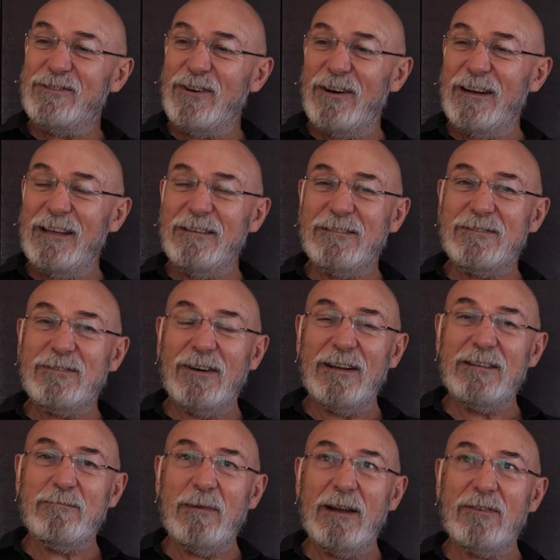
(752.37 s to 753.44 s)
Chinese
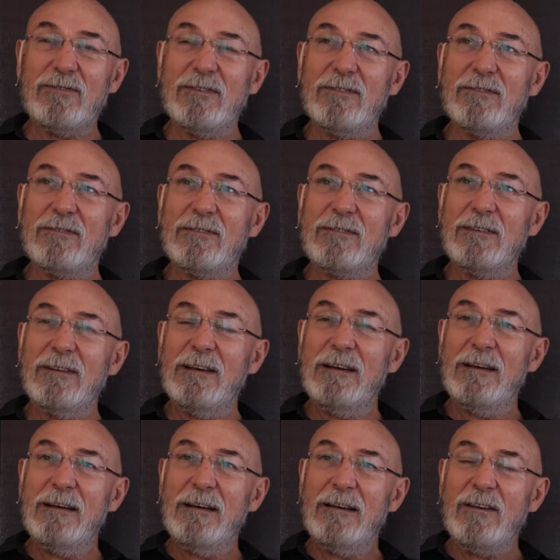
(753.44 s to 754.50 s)
medicine's,
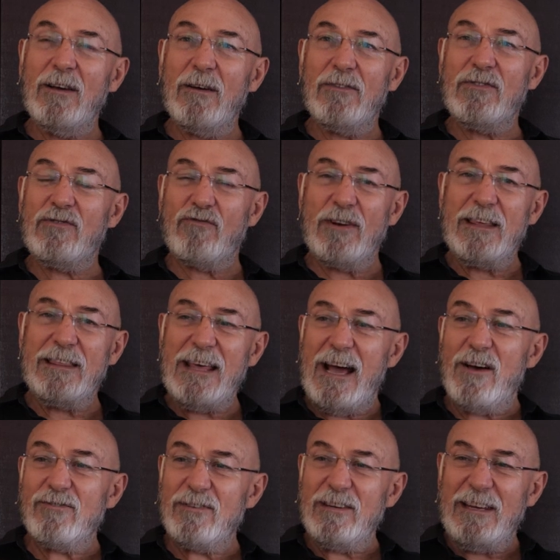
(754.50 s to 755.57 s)
you know,
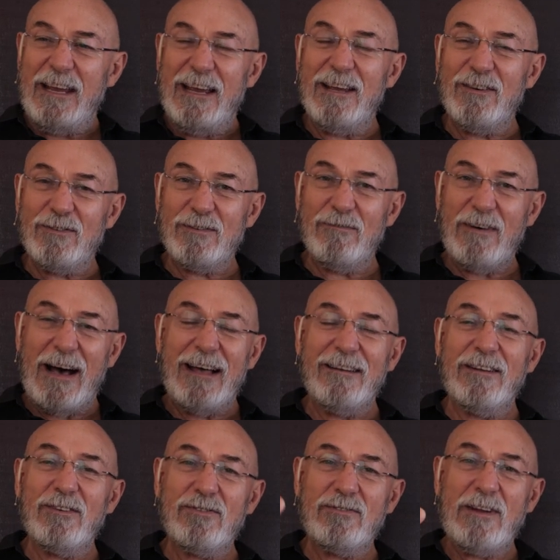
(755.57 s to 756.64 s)
3,000 years of
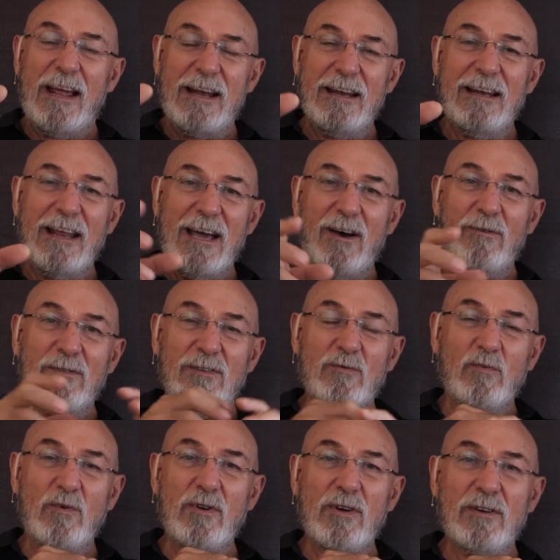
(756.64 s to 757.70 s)
understanding how this
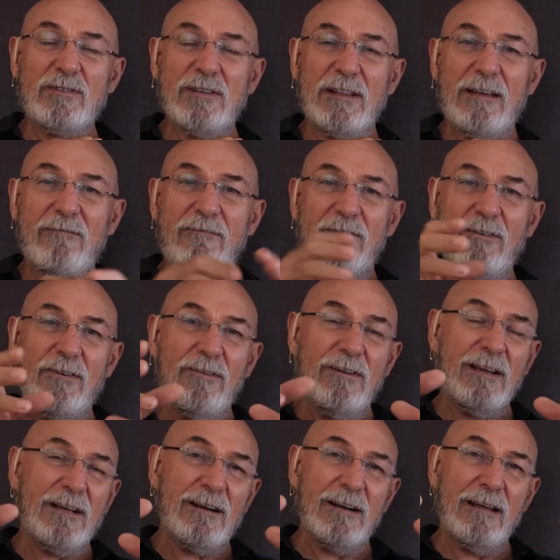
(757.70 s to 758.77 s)
works, and they're
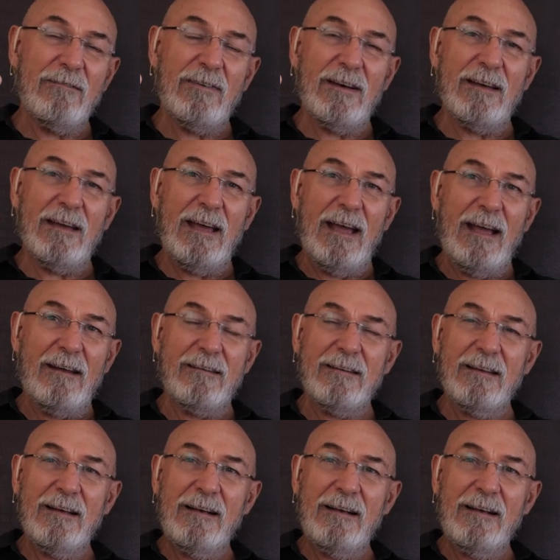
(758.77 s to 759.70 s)
very clever at